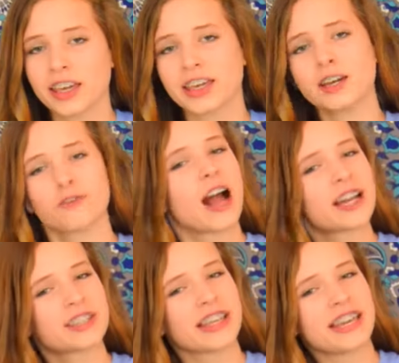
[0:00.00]

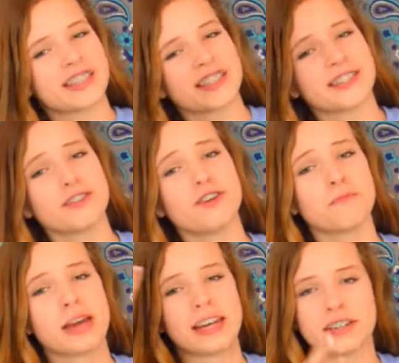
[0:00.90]
Congratulations,
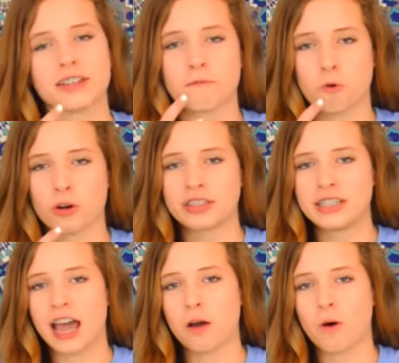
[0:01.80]
you've made it to the fourth
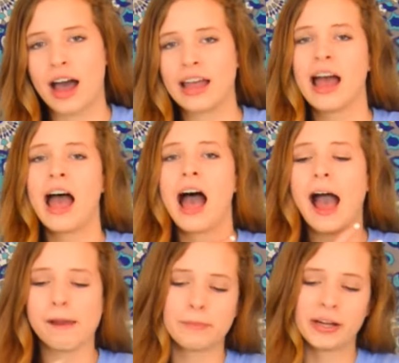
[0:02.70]
D I Y.
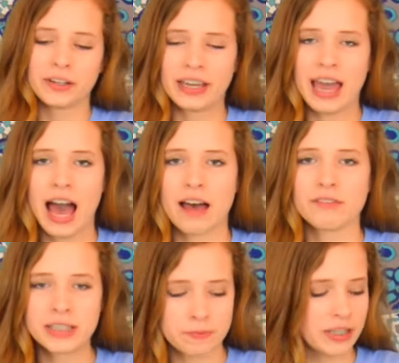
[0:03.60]
I barely
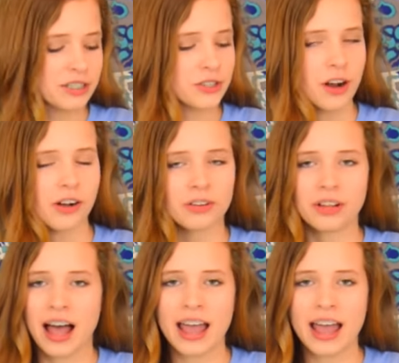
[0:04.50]
have. It's been a struggle.